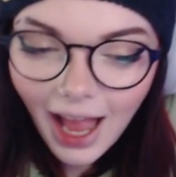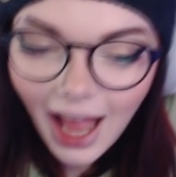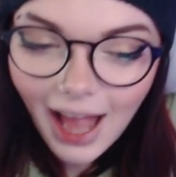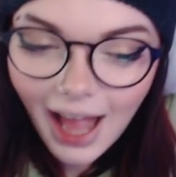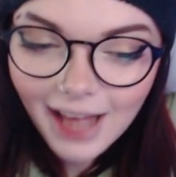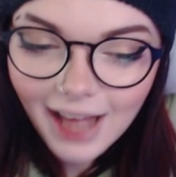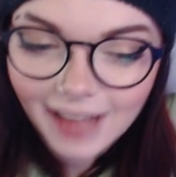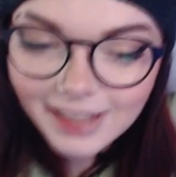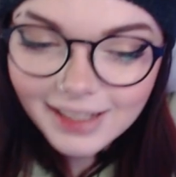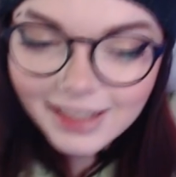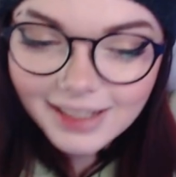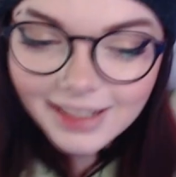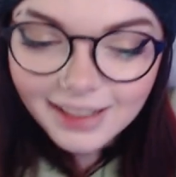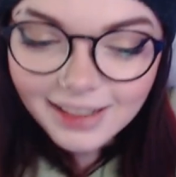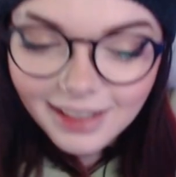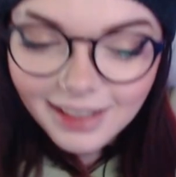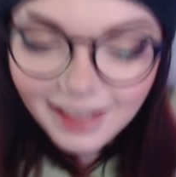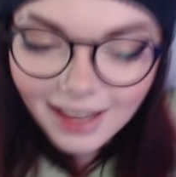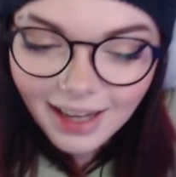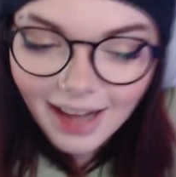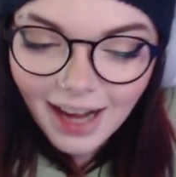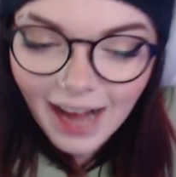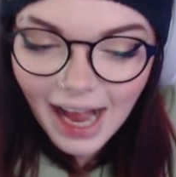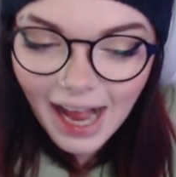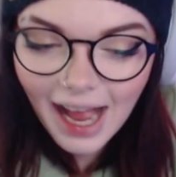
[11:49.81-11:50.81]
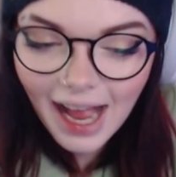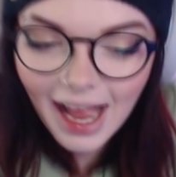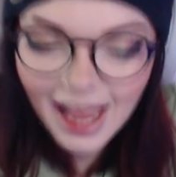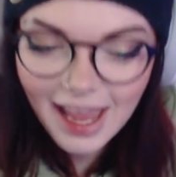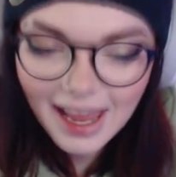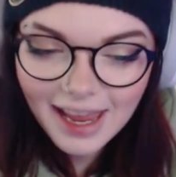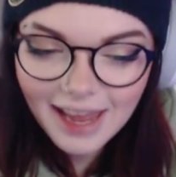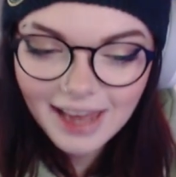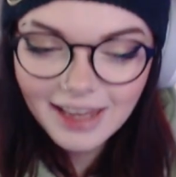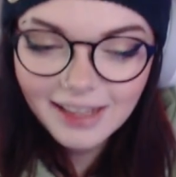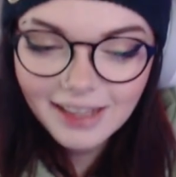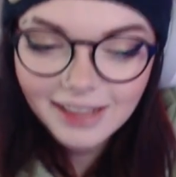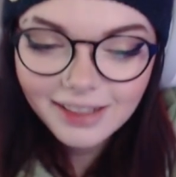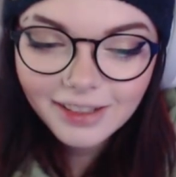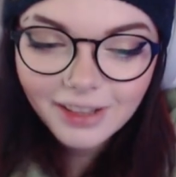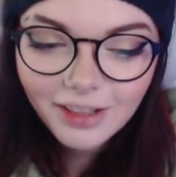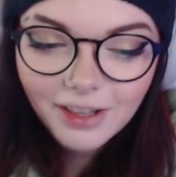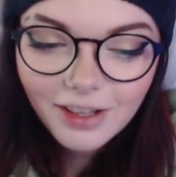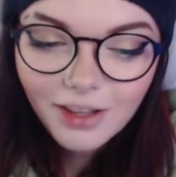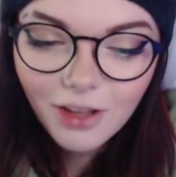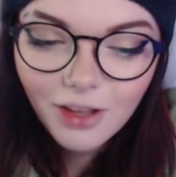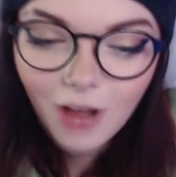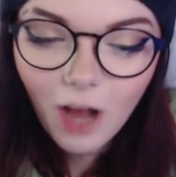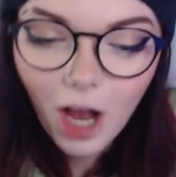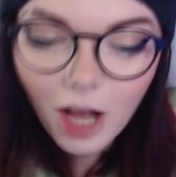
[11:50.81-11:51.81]
And I,
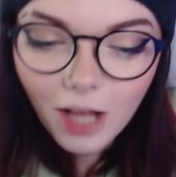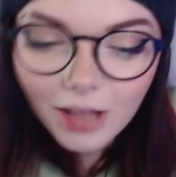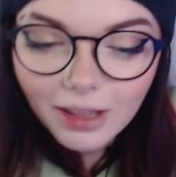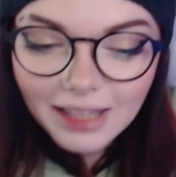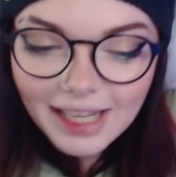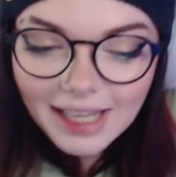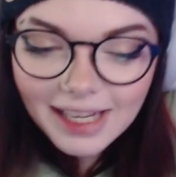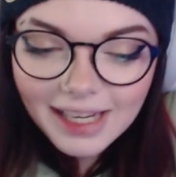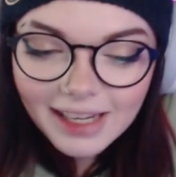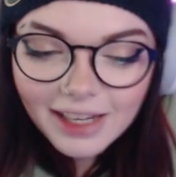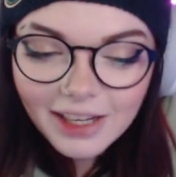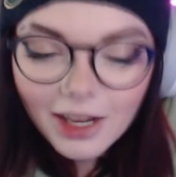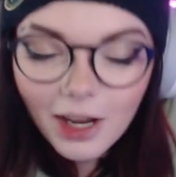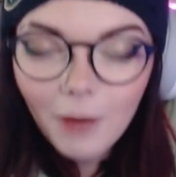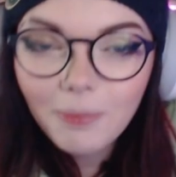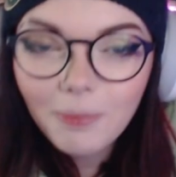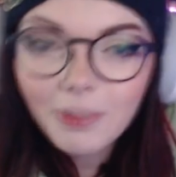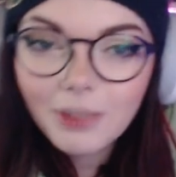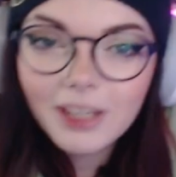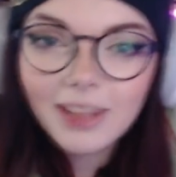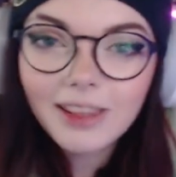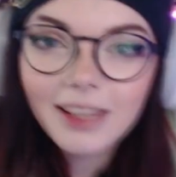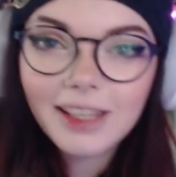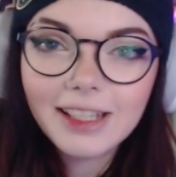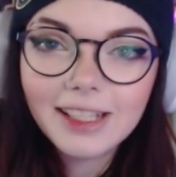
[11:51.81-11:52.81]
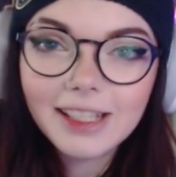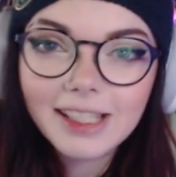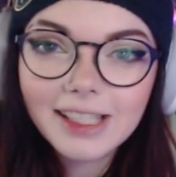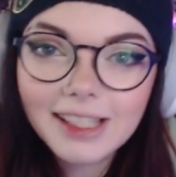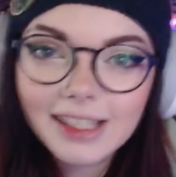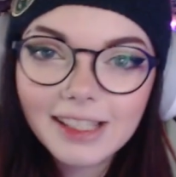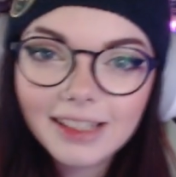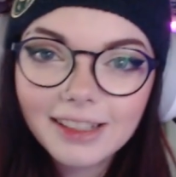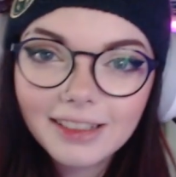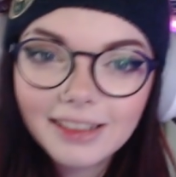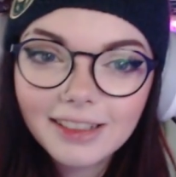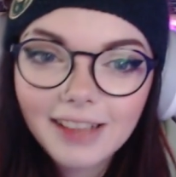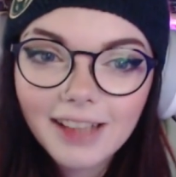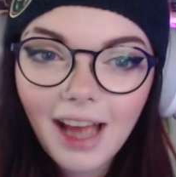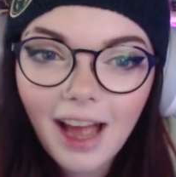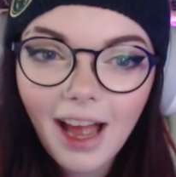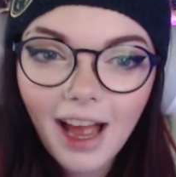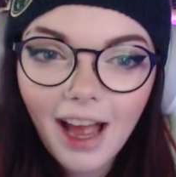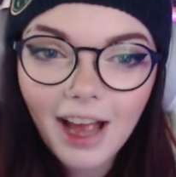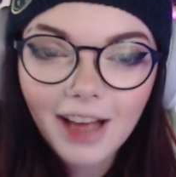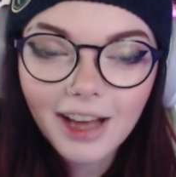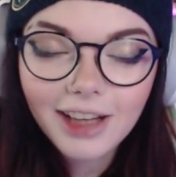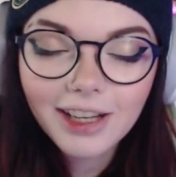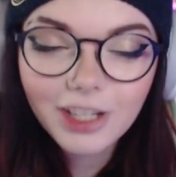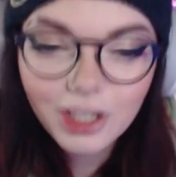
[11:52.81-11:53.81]
leading up to this
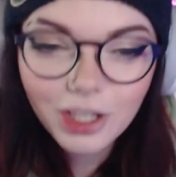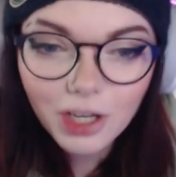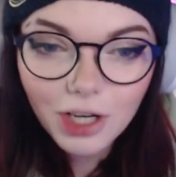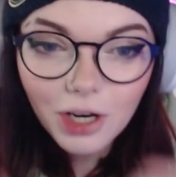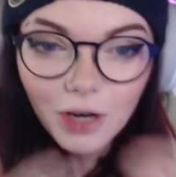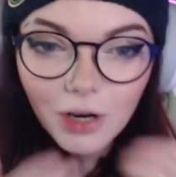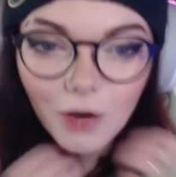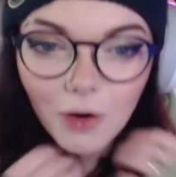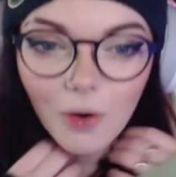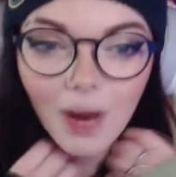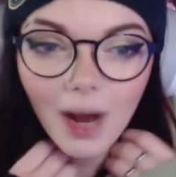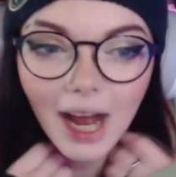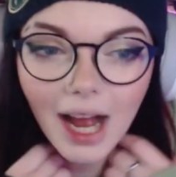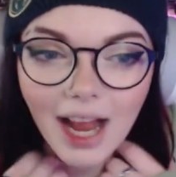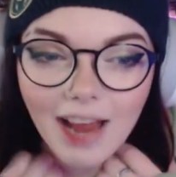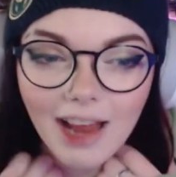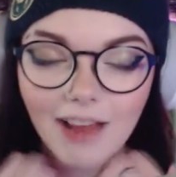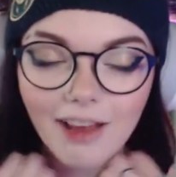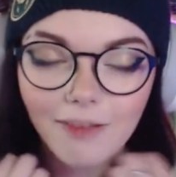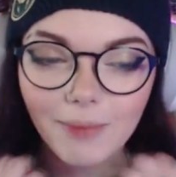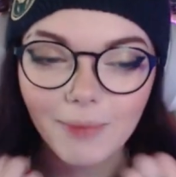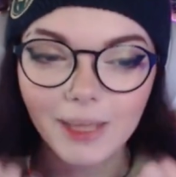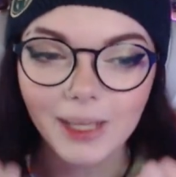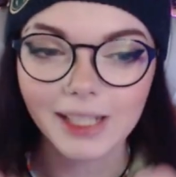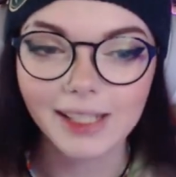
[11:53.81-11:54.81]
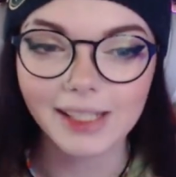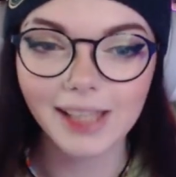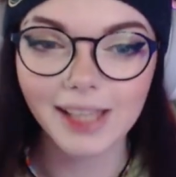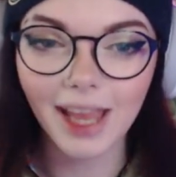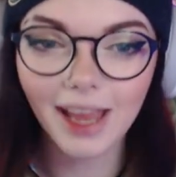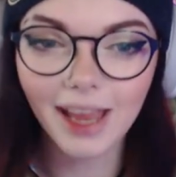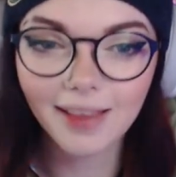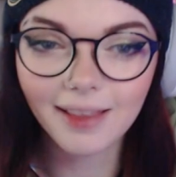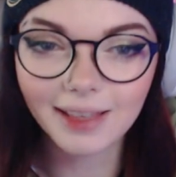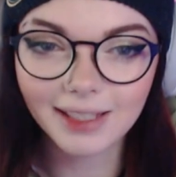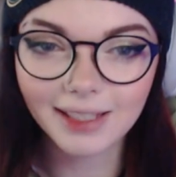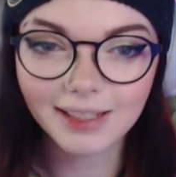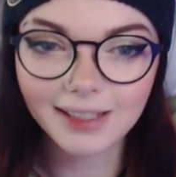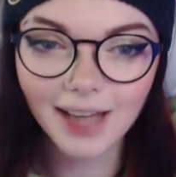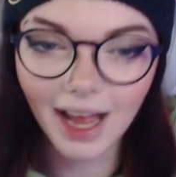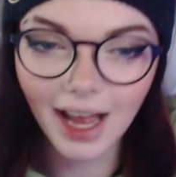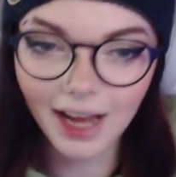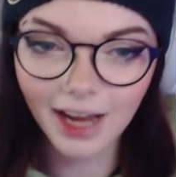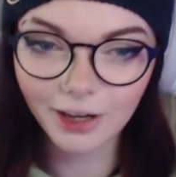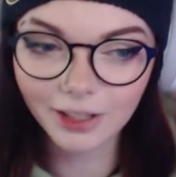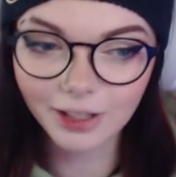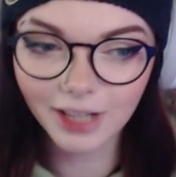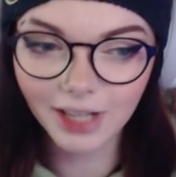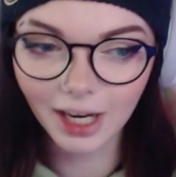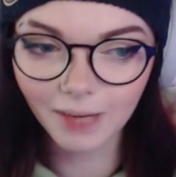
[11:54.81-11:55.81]
uh, show, I have been saying the
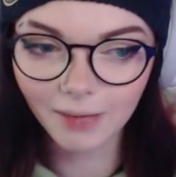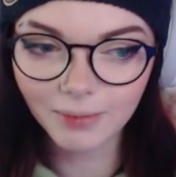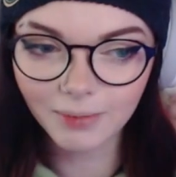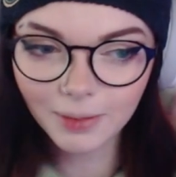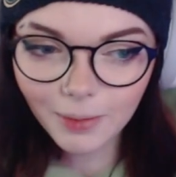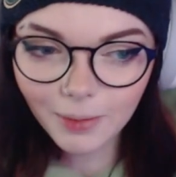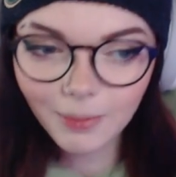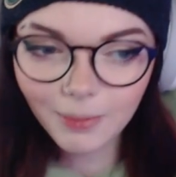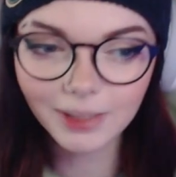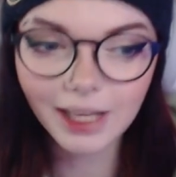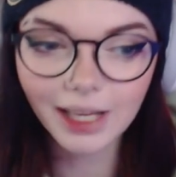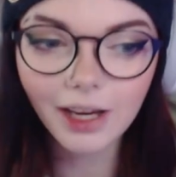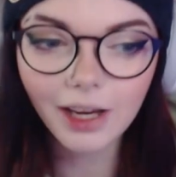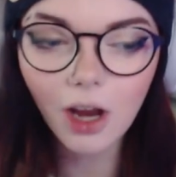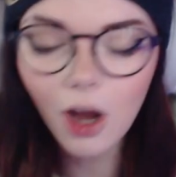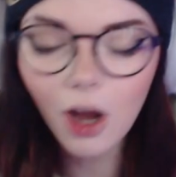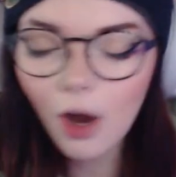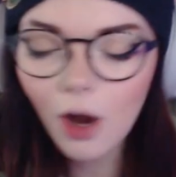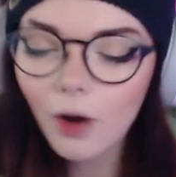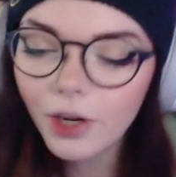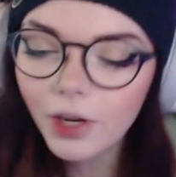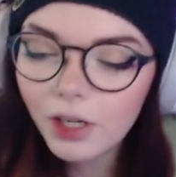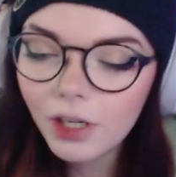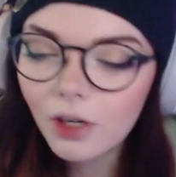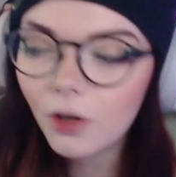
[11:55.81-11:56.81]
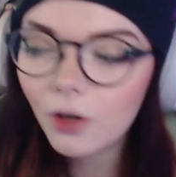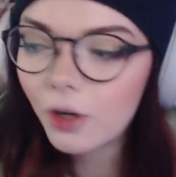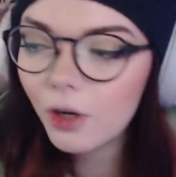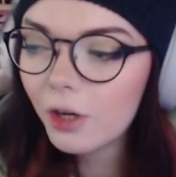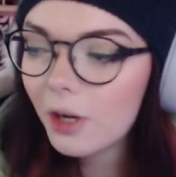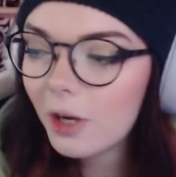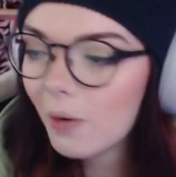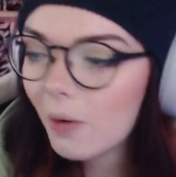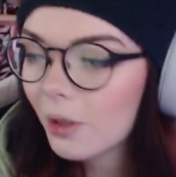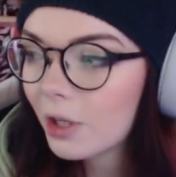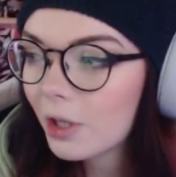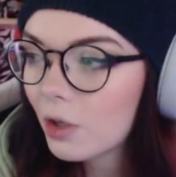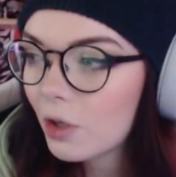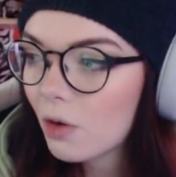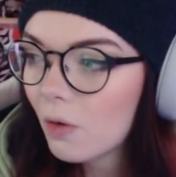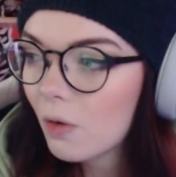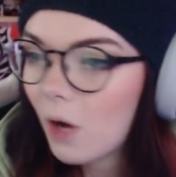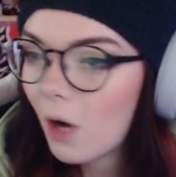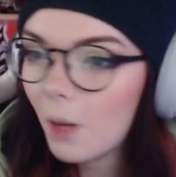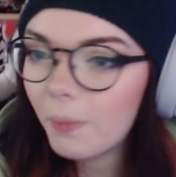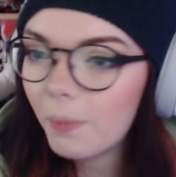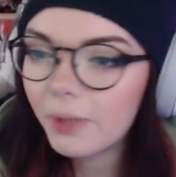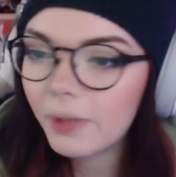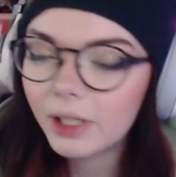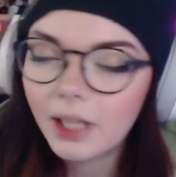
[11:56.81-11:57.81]
entire time, people have been like, oh, you know, who do you want to show
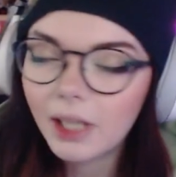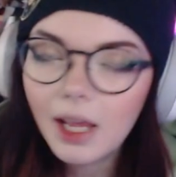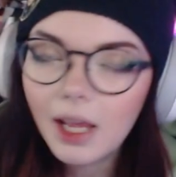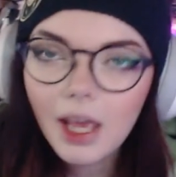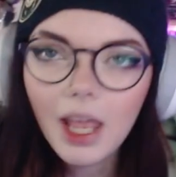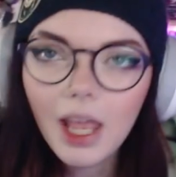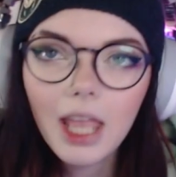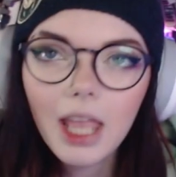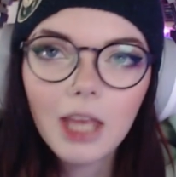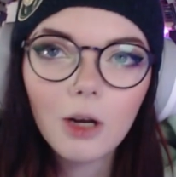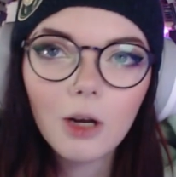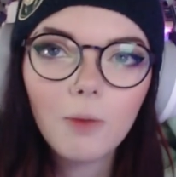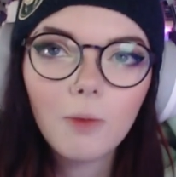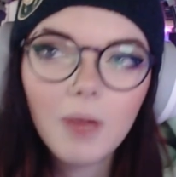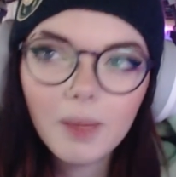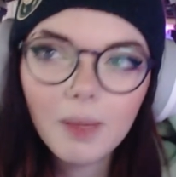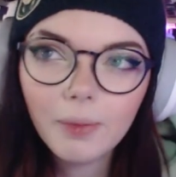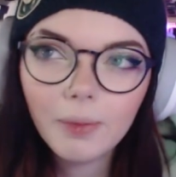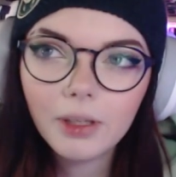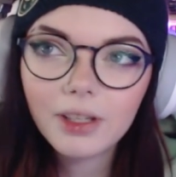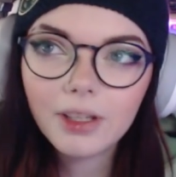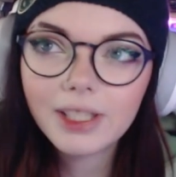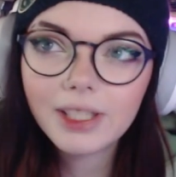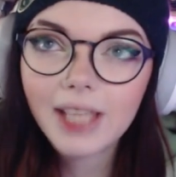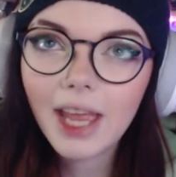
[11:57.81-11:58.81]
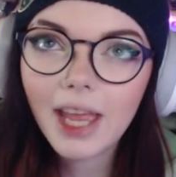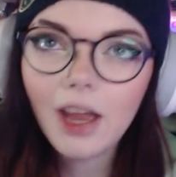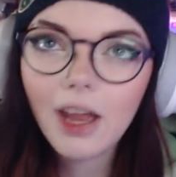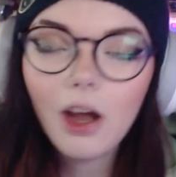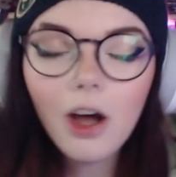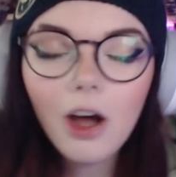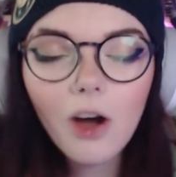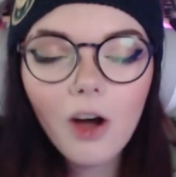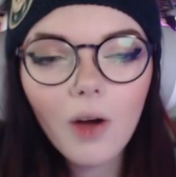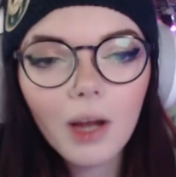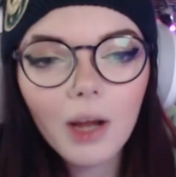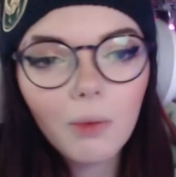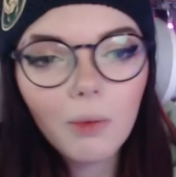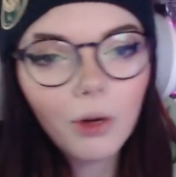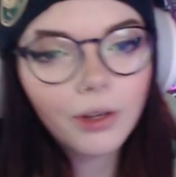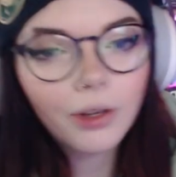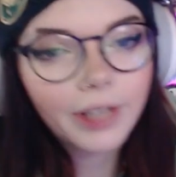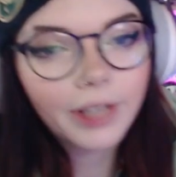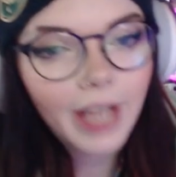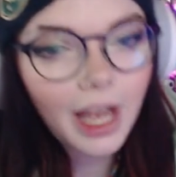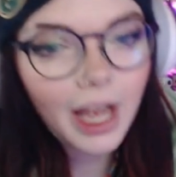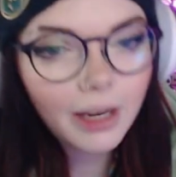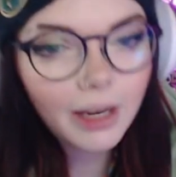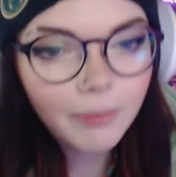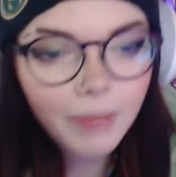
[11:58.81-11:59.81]
up? And you know, people will say, oh, I want
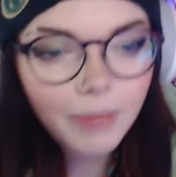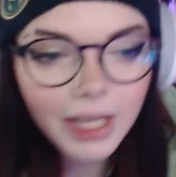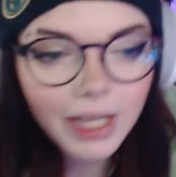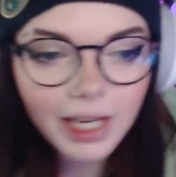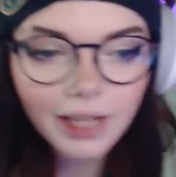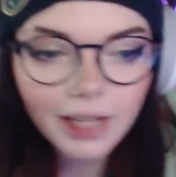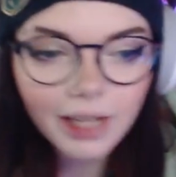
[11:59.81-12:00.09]
Cad Bane,